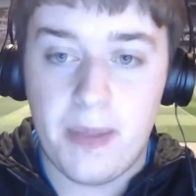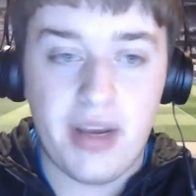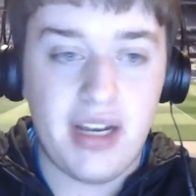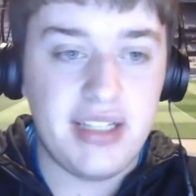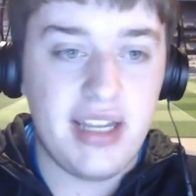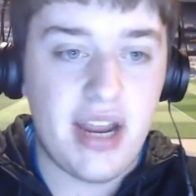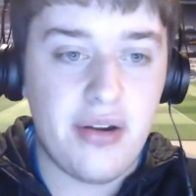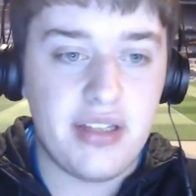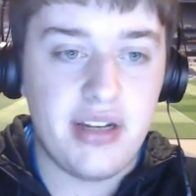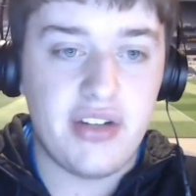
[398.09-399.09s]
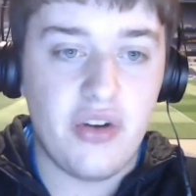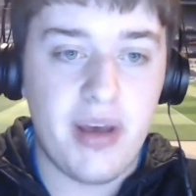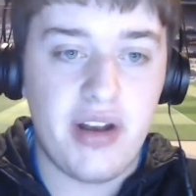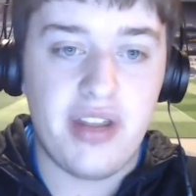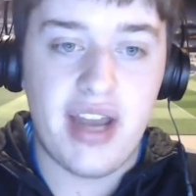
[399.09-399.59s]
Bradley saying Eriksen is no
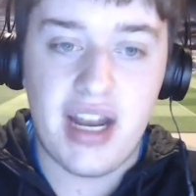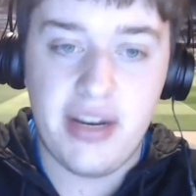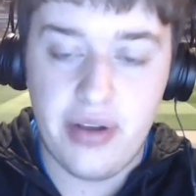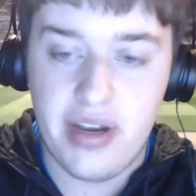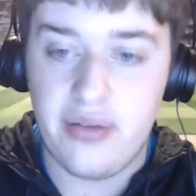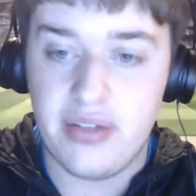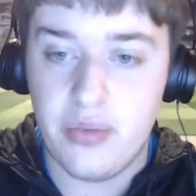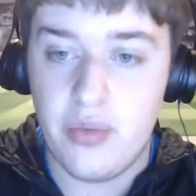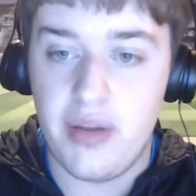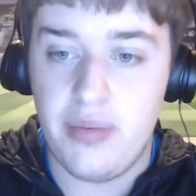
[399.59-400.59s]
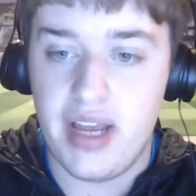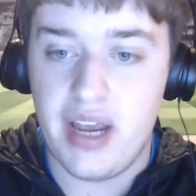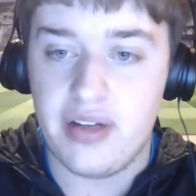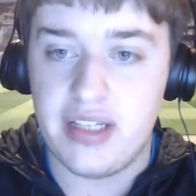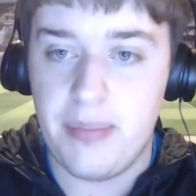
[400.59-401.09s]
better than Ali right now, so why bring
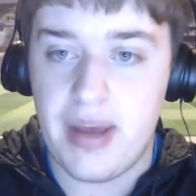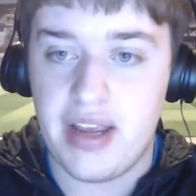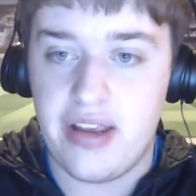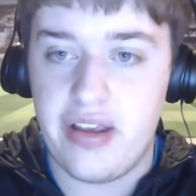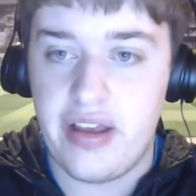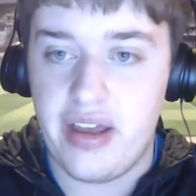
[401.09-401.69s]
Eriksen back?